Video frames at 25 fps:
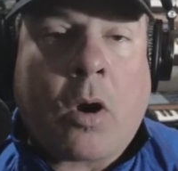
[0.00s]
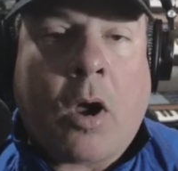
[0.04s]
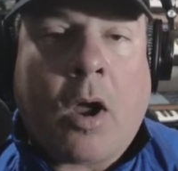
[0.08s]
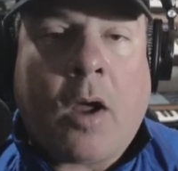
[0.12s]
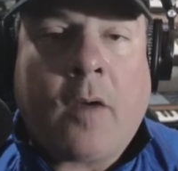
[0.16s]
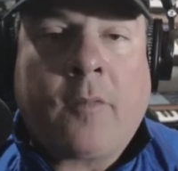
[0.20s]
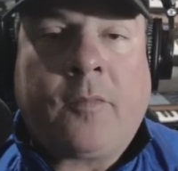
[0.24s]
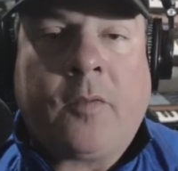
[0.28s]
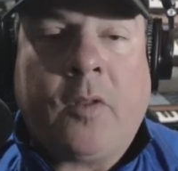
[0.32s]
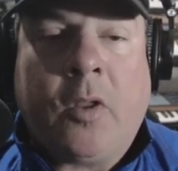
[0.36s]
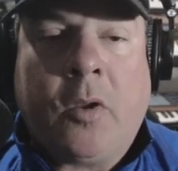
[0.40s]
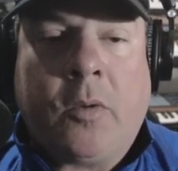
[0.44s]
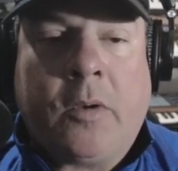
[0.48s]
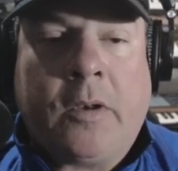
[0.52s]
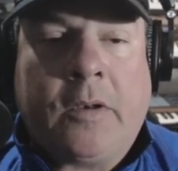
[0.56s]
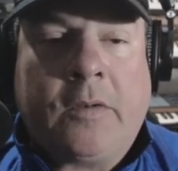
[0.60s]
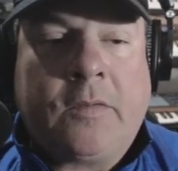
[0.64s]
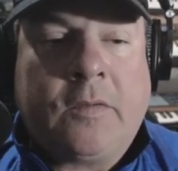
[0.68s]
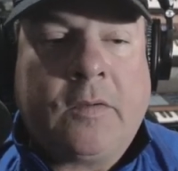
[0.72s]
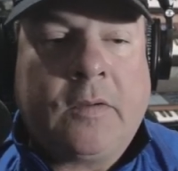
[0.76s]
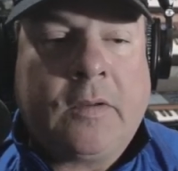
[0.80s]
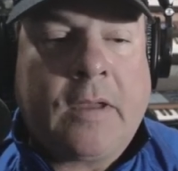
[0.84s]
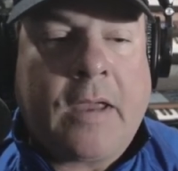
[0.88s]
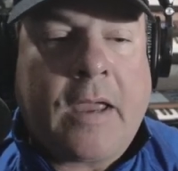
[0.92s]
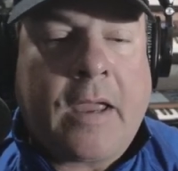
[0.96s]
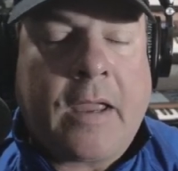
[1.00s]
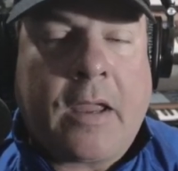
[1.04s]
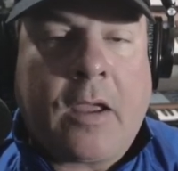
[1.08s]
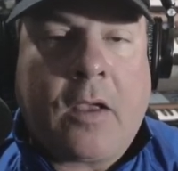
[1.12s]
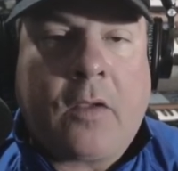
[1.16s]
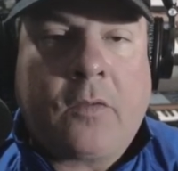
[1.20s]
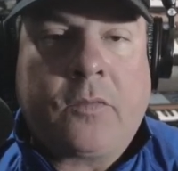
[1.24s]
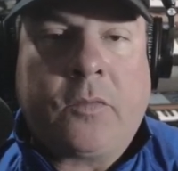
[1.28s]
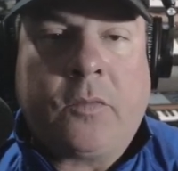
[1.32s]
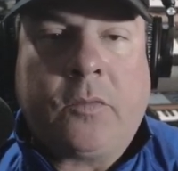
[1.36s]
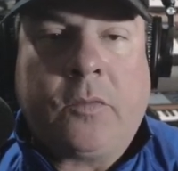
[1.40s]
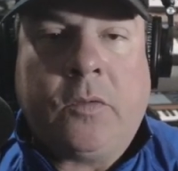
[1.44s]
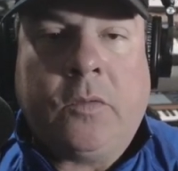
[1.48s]
offload it, I
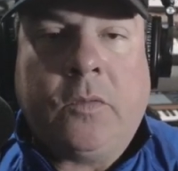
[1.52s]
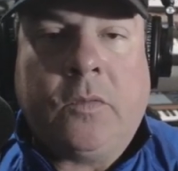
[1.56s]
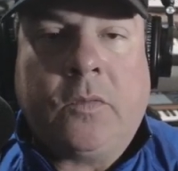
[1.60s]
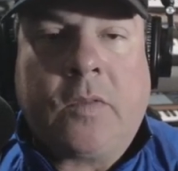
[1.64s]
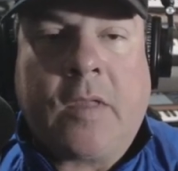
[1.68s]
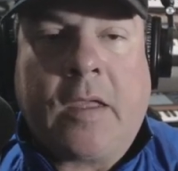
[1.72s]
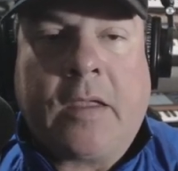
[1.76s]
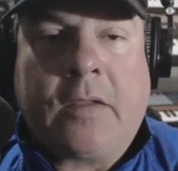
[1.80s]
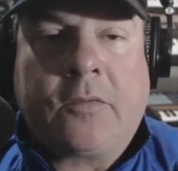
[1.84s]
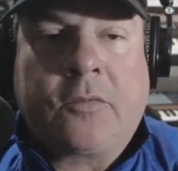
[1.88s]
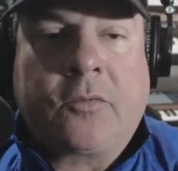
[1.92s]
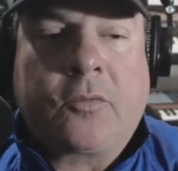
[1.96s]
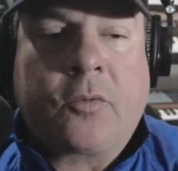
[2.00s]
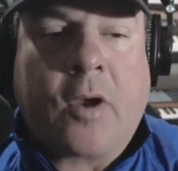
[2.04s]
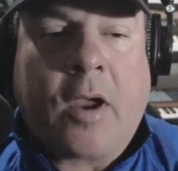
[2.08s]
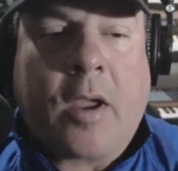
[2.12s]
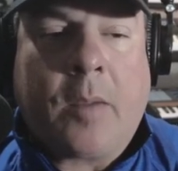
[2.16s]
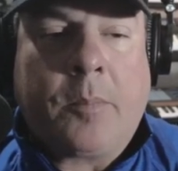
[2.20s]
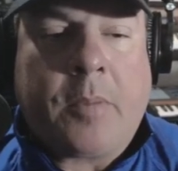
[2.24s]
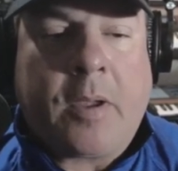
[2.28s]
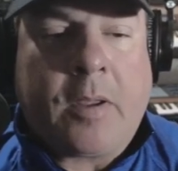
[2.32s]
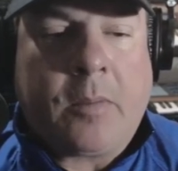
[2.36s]
also use that strap.